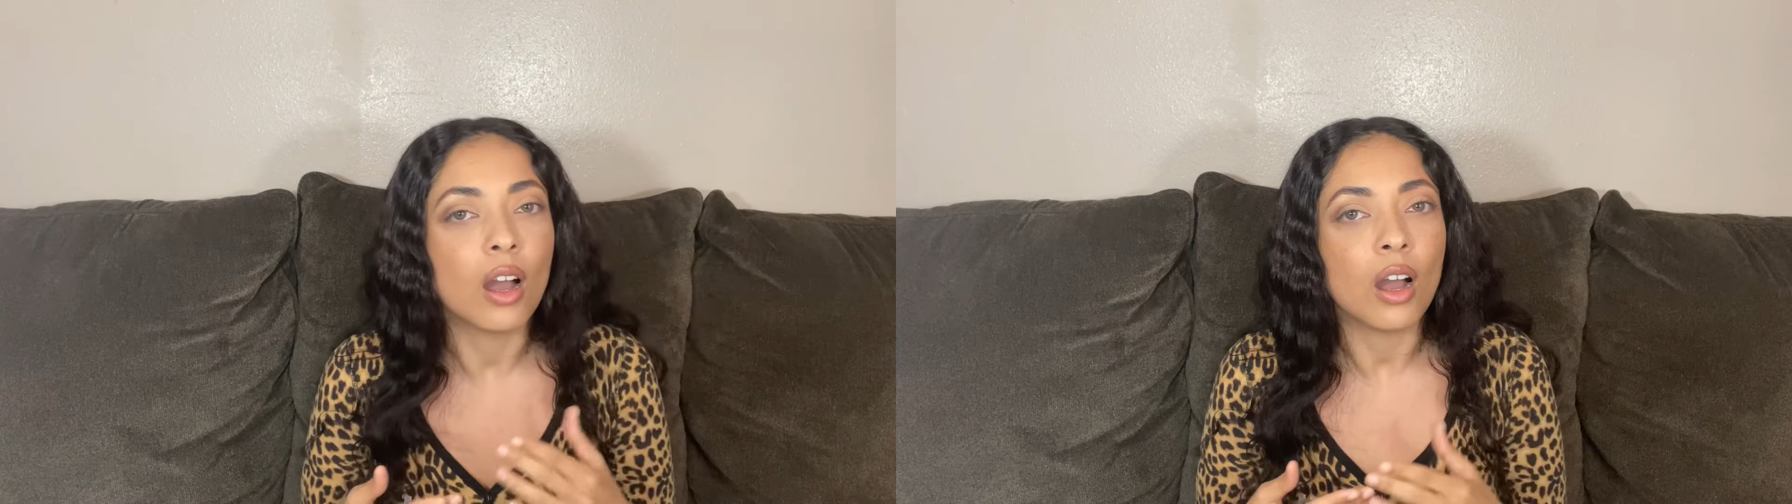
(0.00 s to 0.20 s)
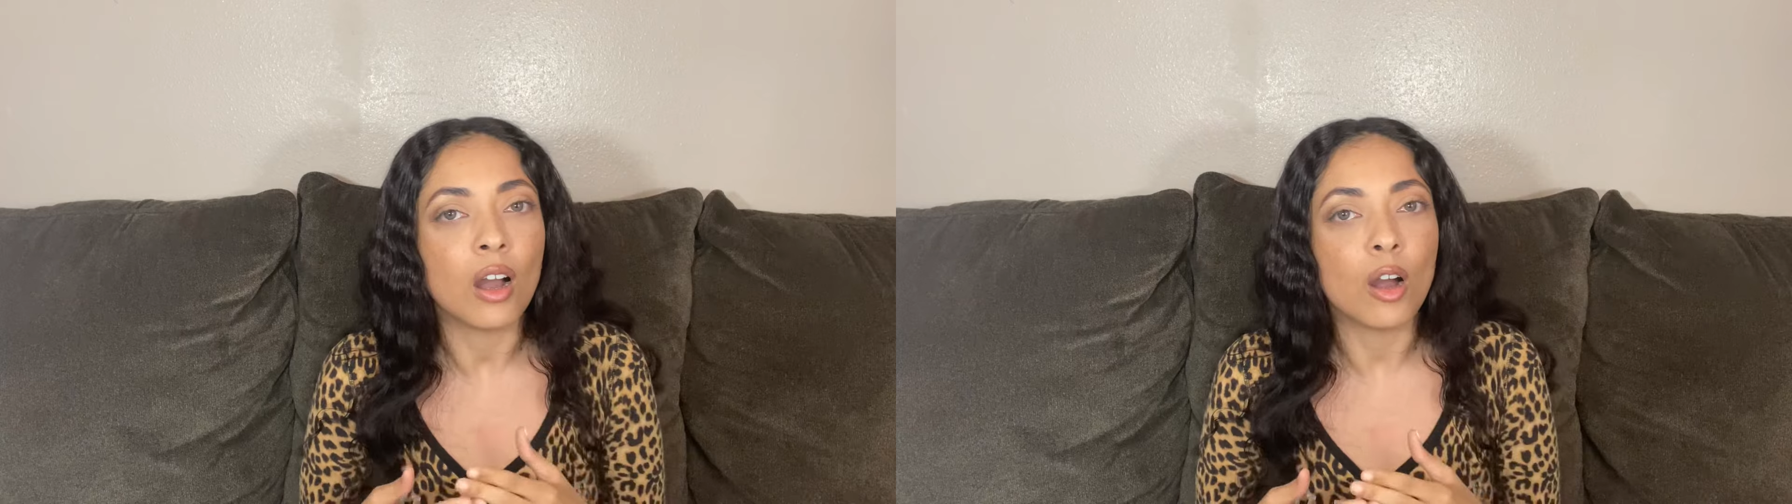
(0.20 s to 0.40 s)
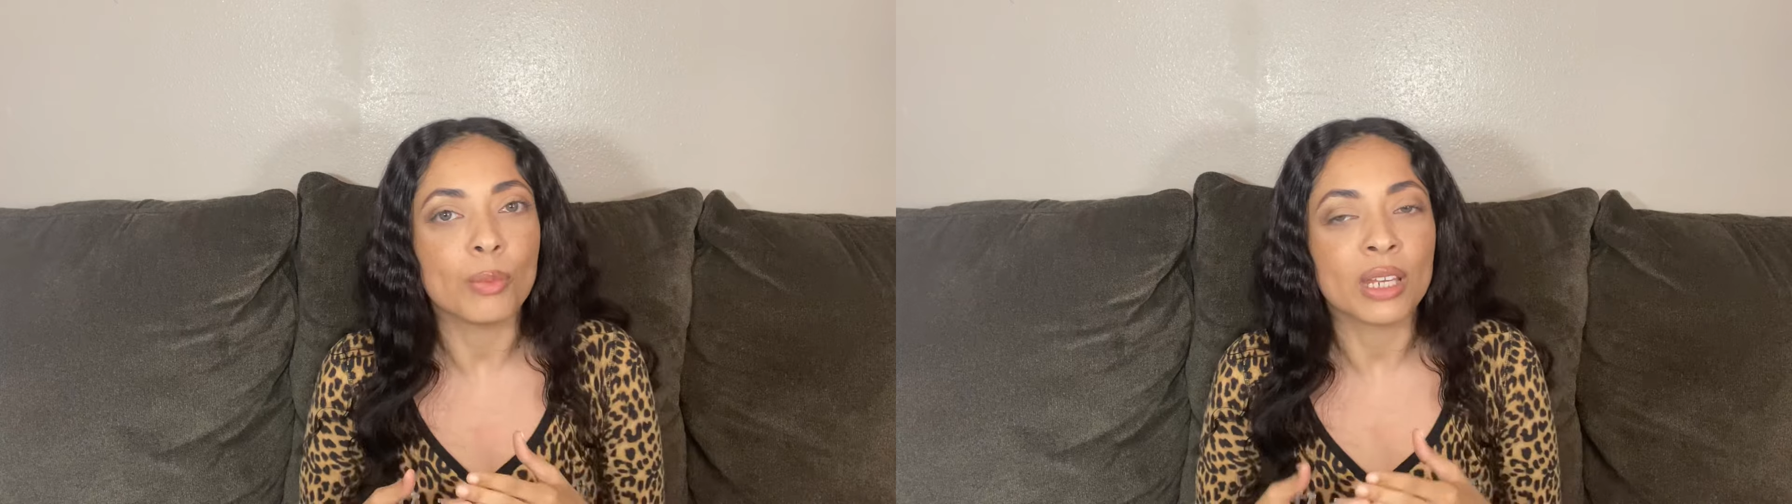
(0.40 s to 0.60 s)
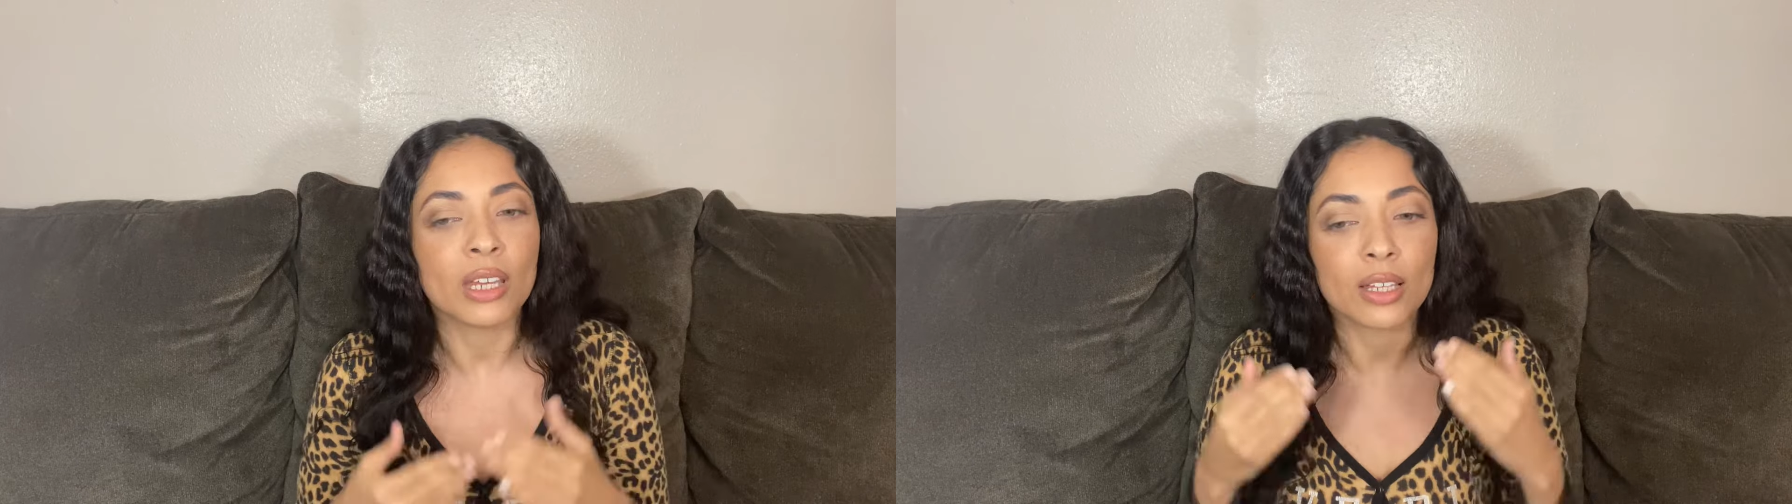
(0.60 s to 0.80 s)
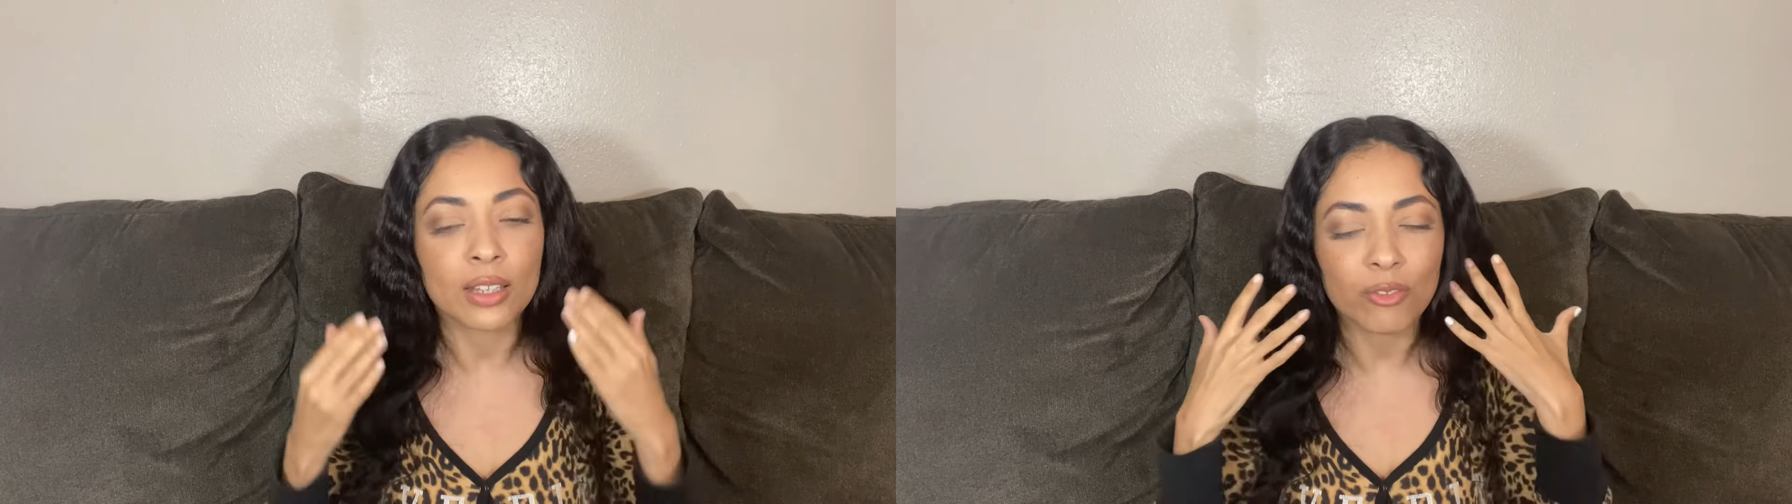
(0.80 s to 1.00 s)
Um, and
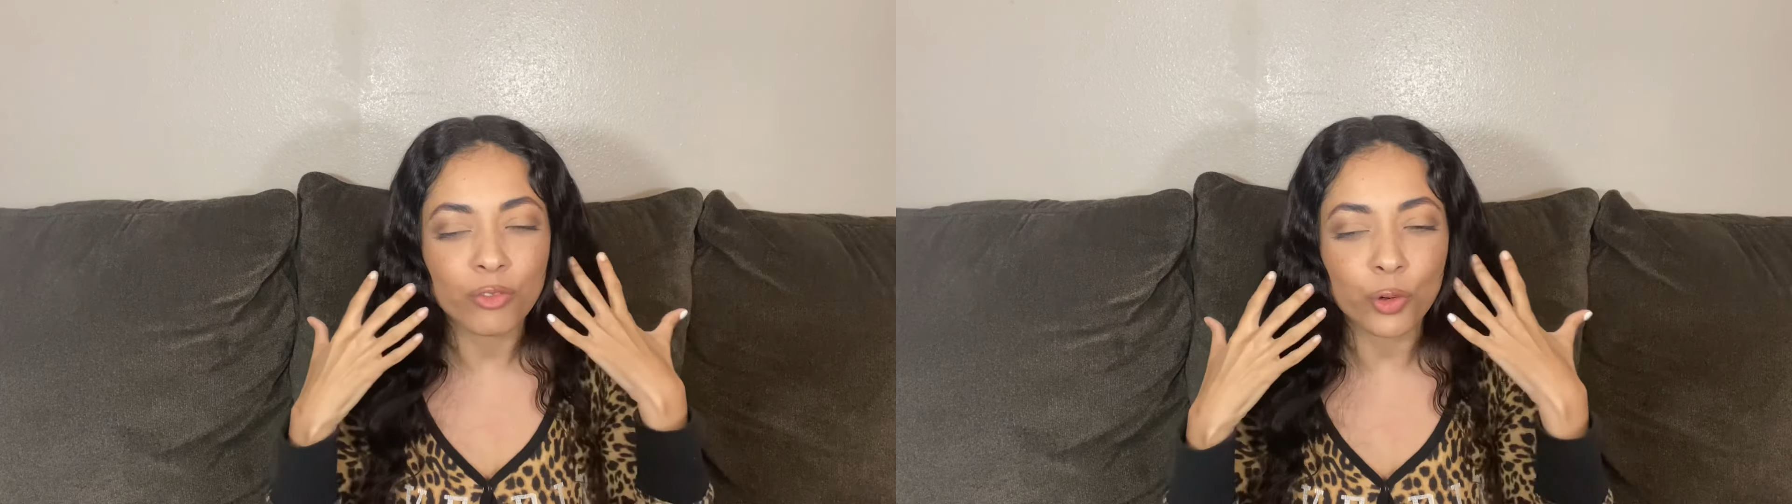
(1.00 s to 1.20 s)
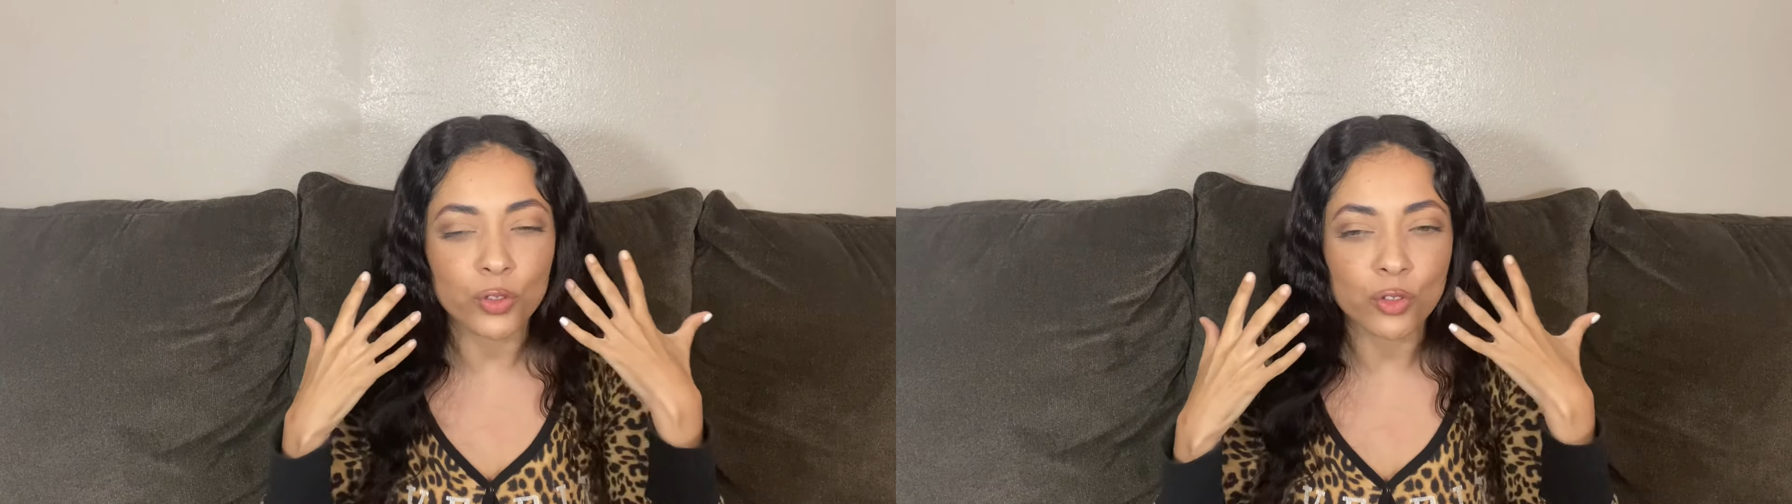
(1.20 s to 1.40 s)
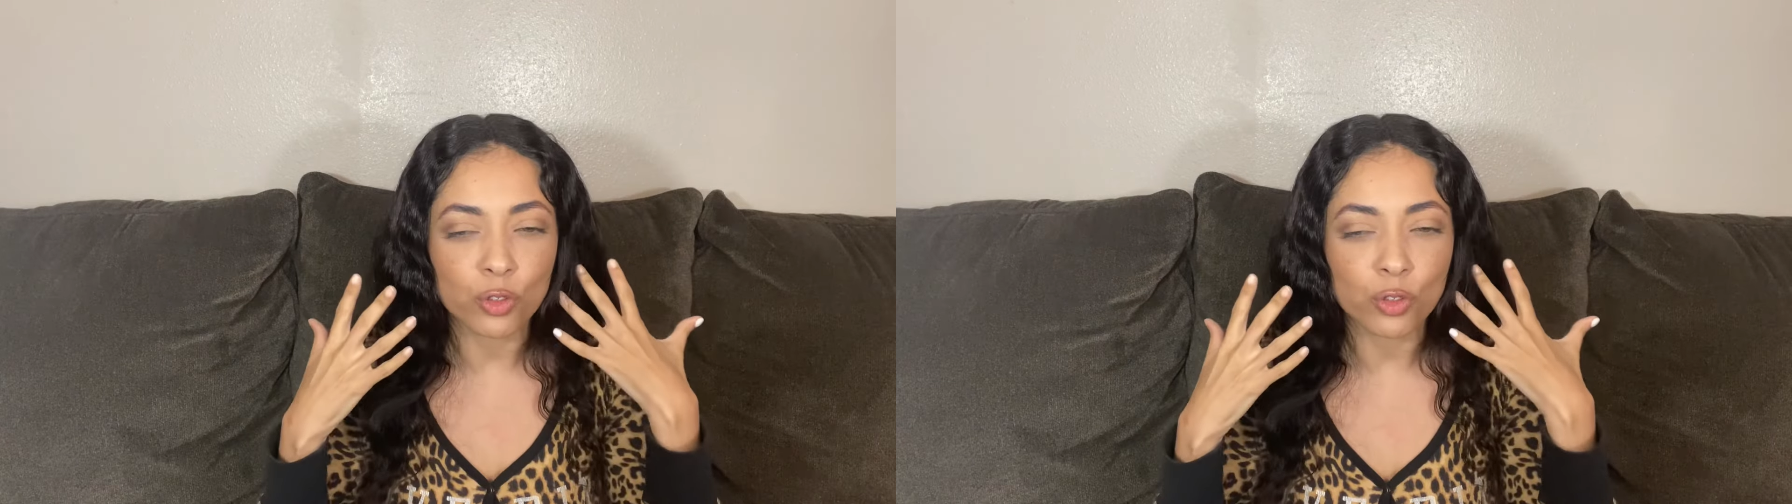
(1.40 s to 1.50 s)
that, that forces